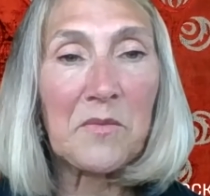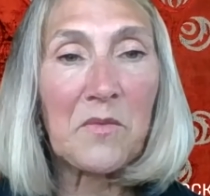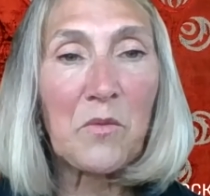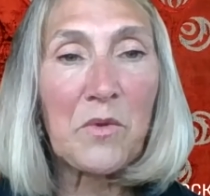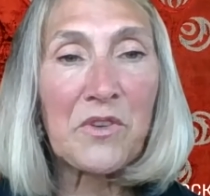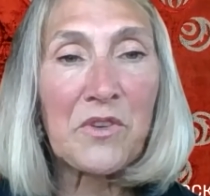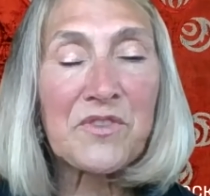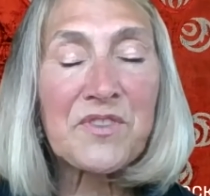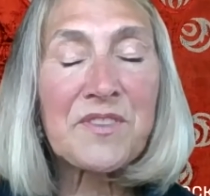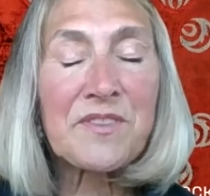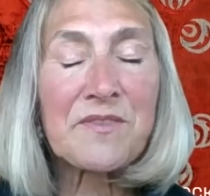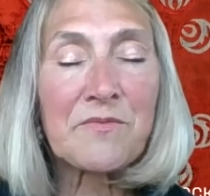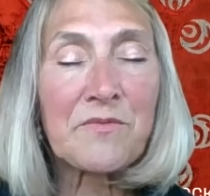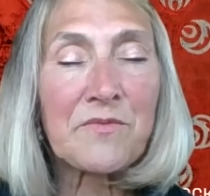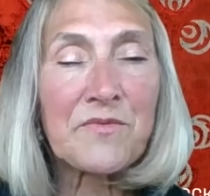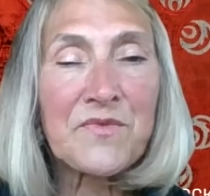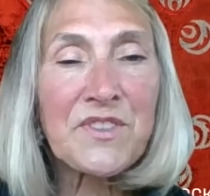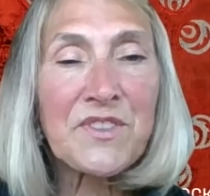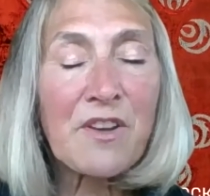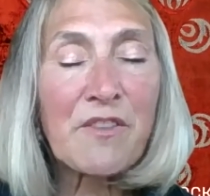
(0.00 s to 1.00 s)
We're
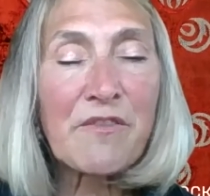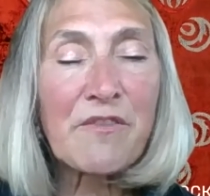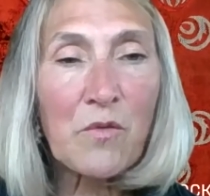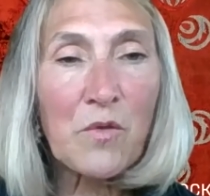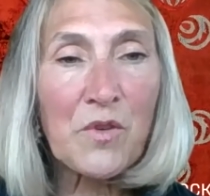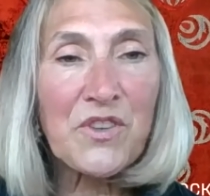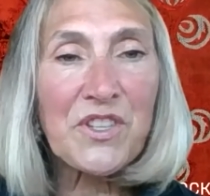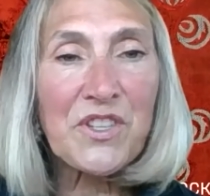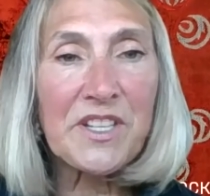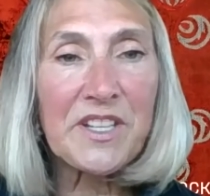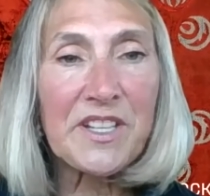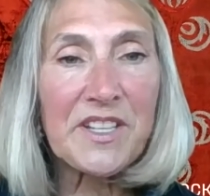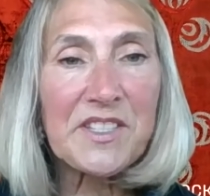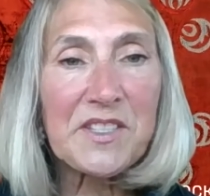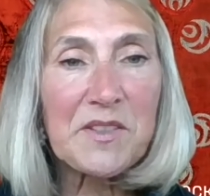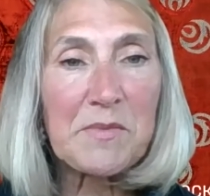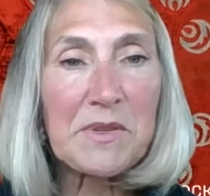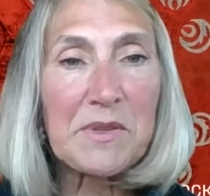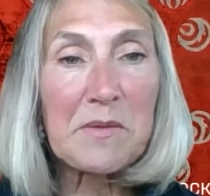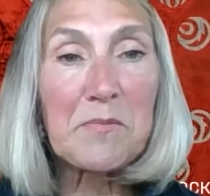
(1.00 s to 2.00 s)
so fortunate
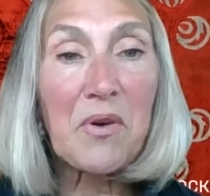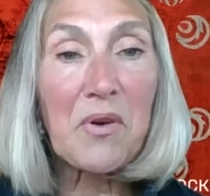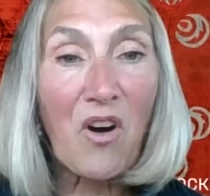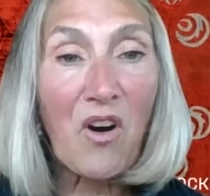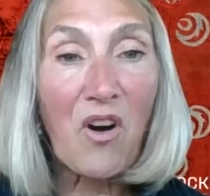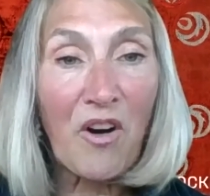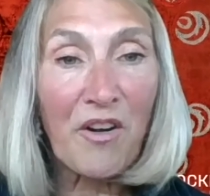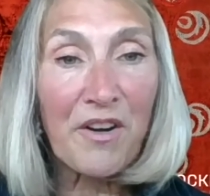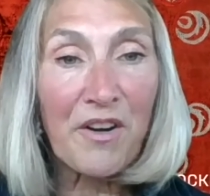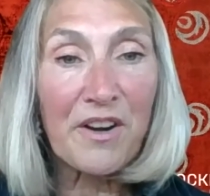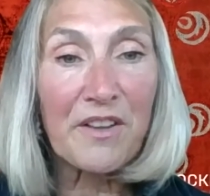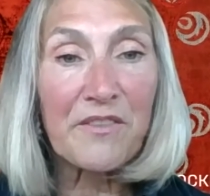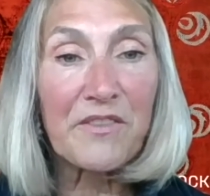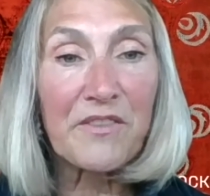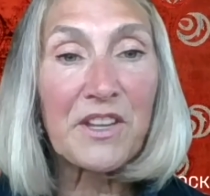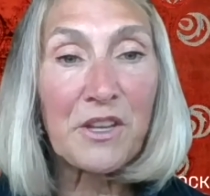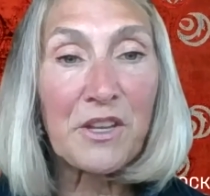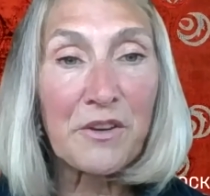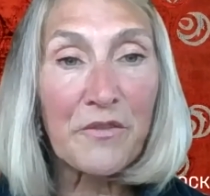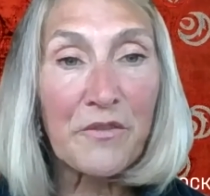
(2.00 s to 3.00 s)
to be part of
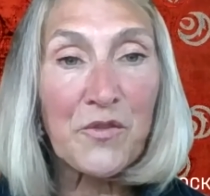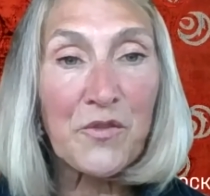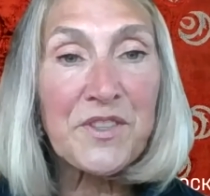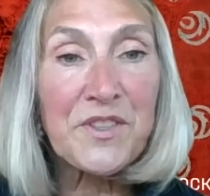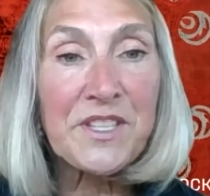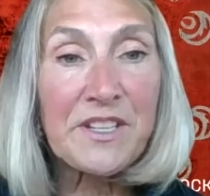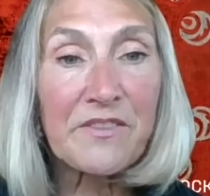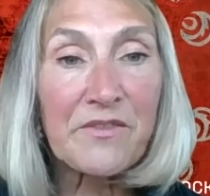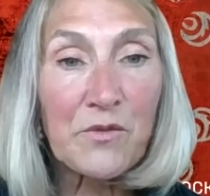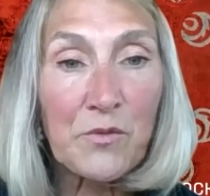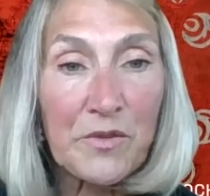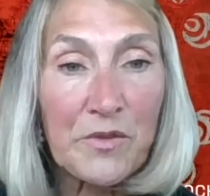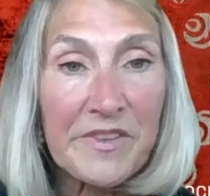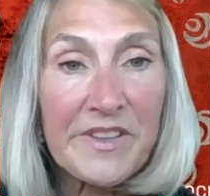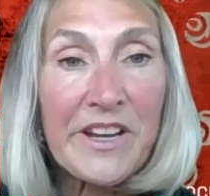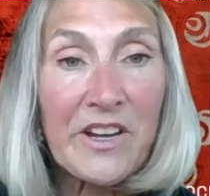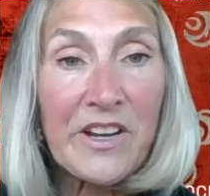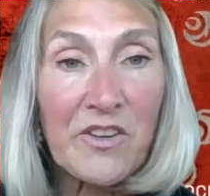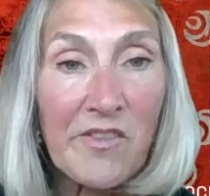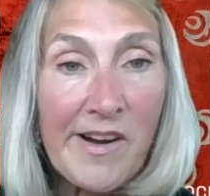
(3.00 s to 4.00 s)
the University of North
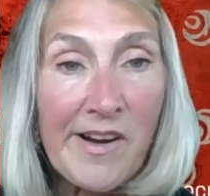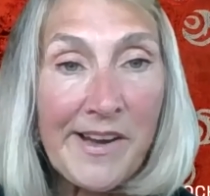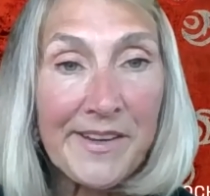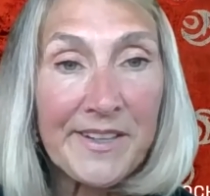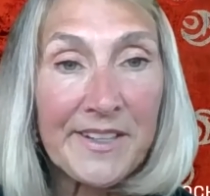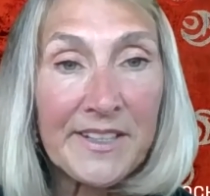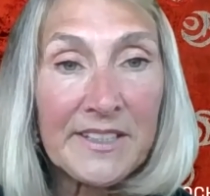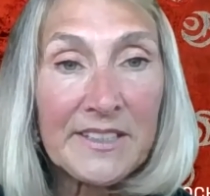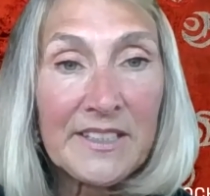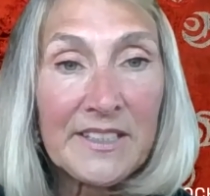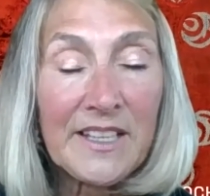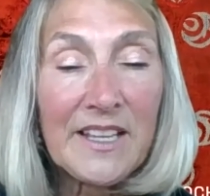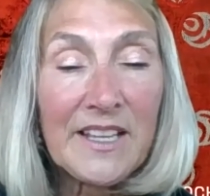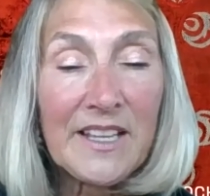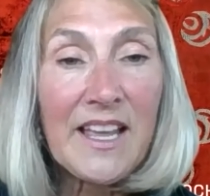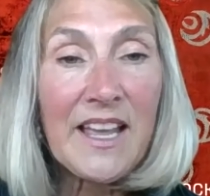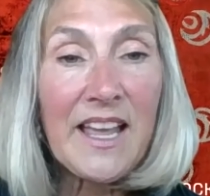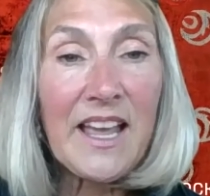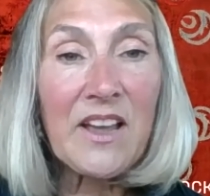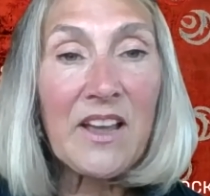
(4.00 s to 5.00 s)
Carolina,
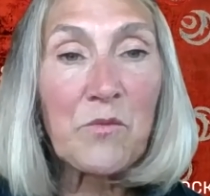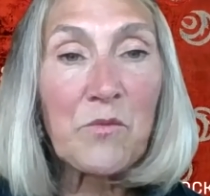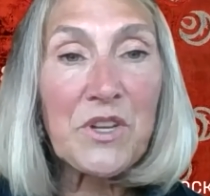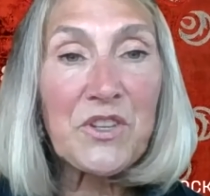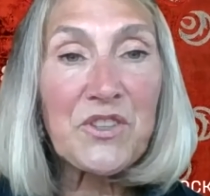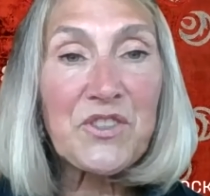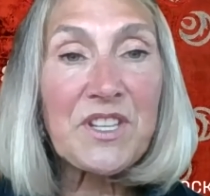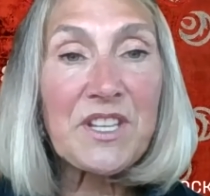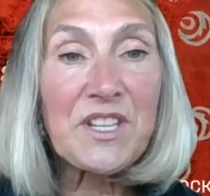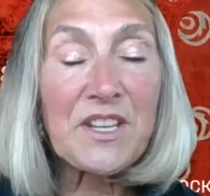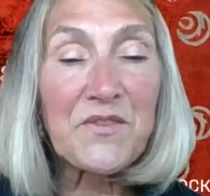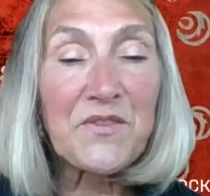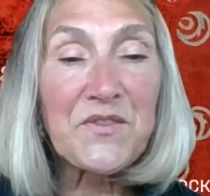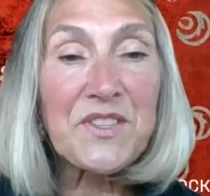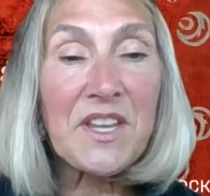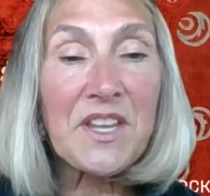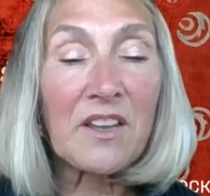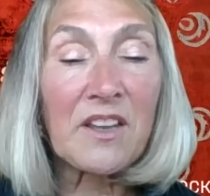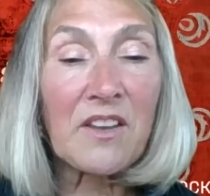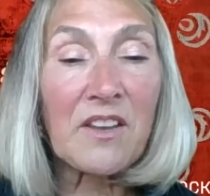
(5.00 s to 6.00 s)
which gives
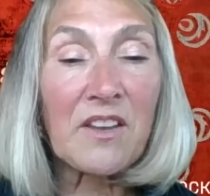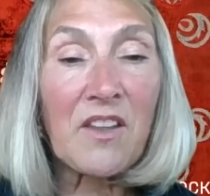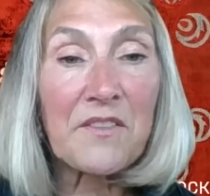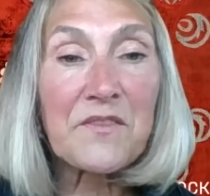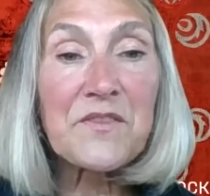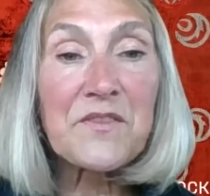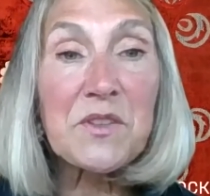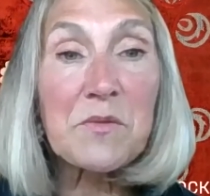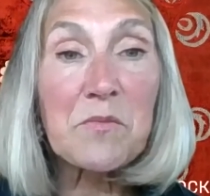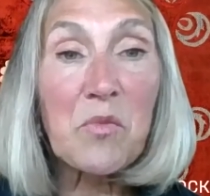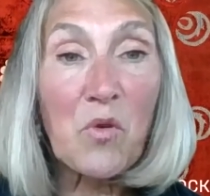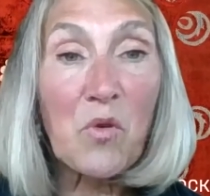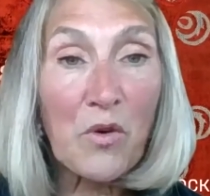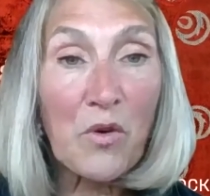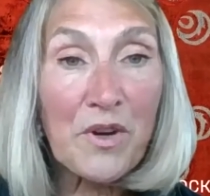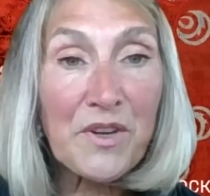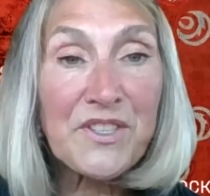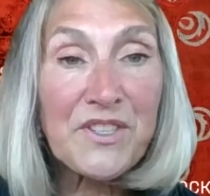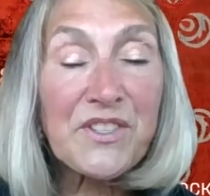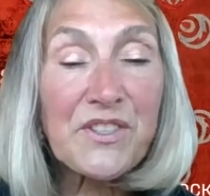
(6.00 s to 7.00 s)
a lot of
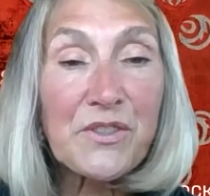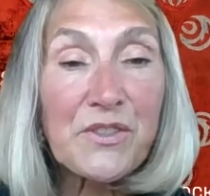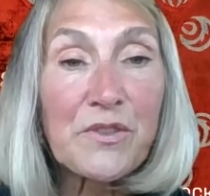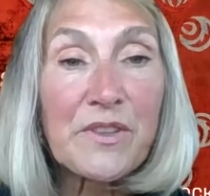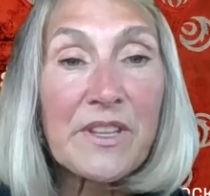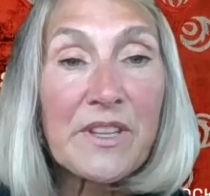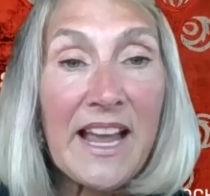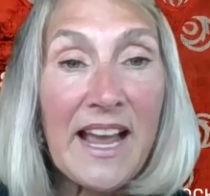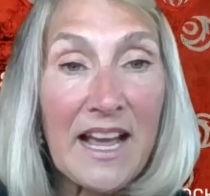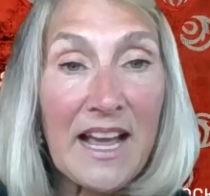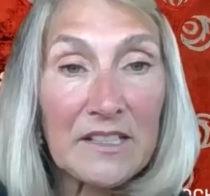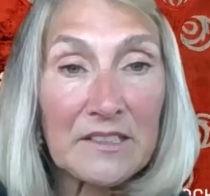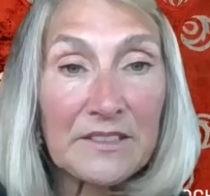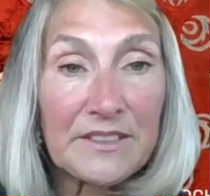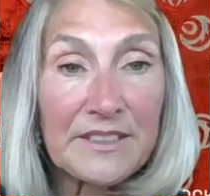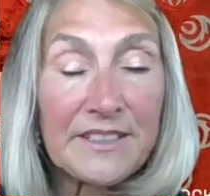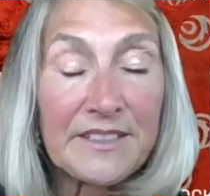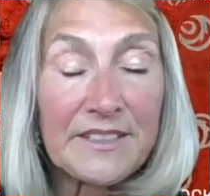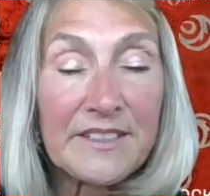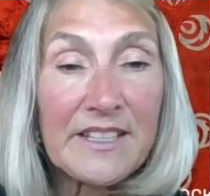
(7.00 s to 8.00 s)
support to the
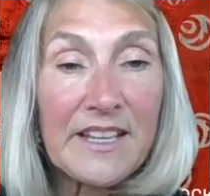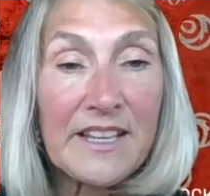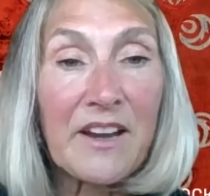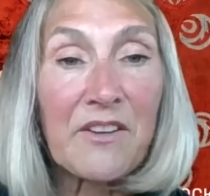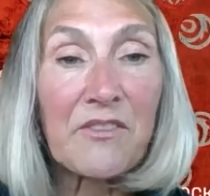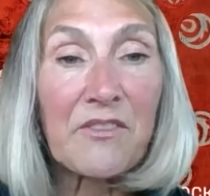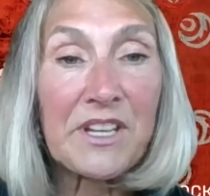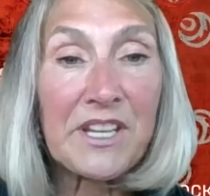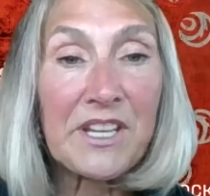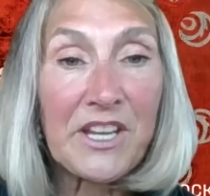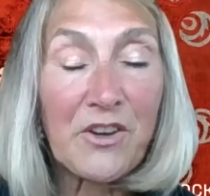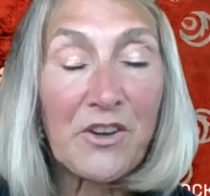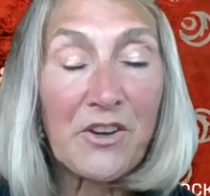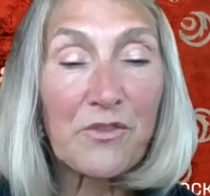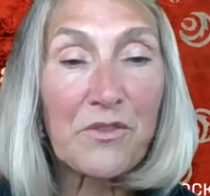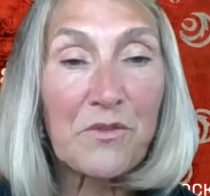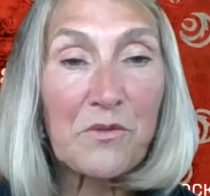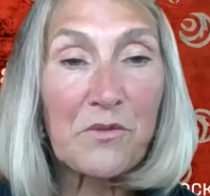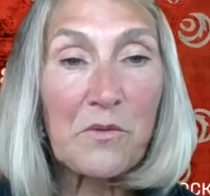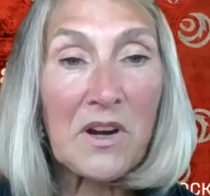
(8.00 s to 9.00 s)
Acklin every year
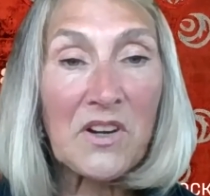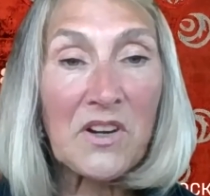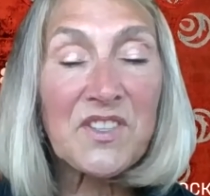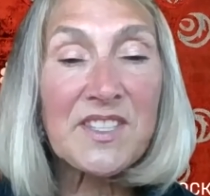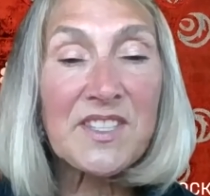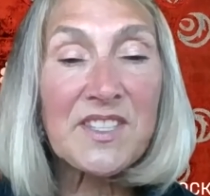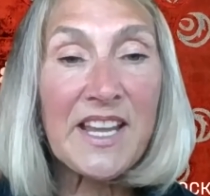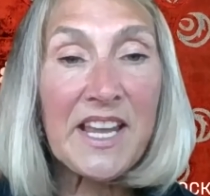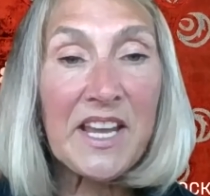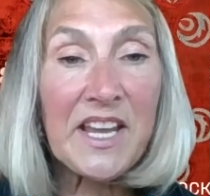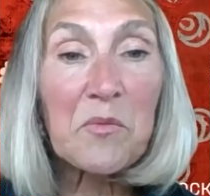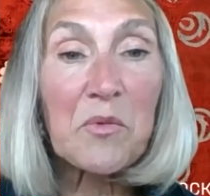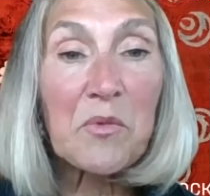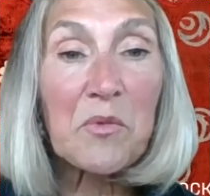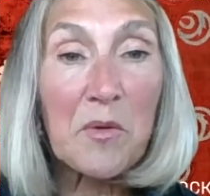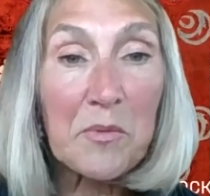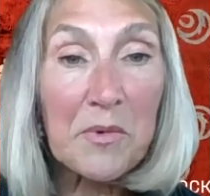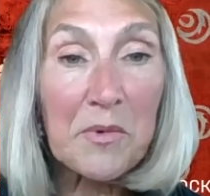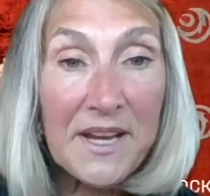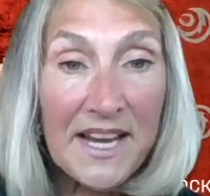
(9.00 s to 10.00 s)
through our state
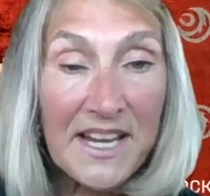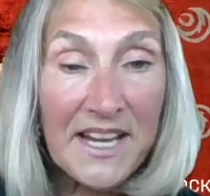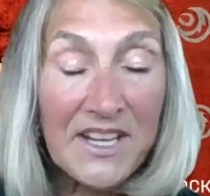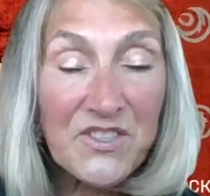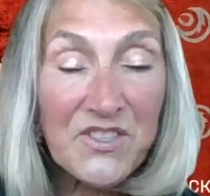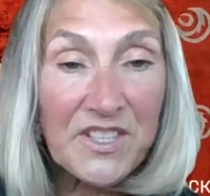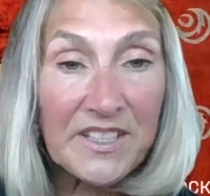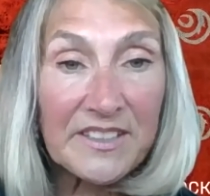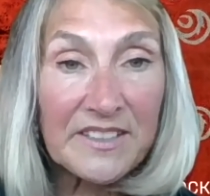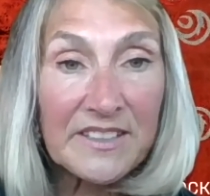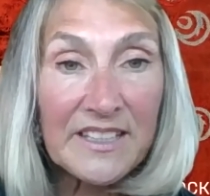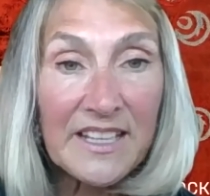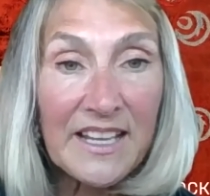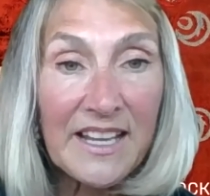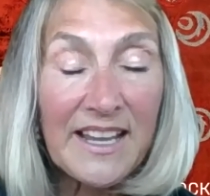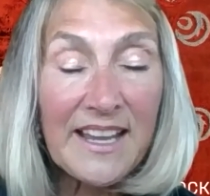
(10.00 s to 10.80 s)
appropriation.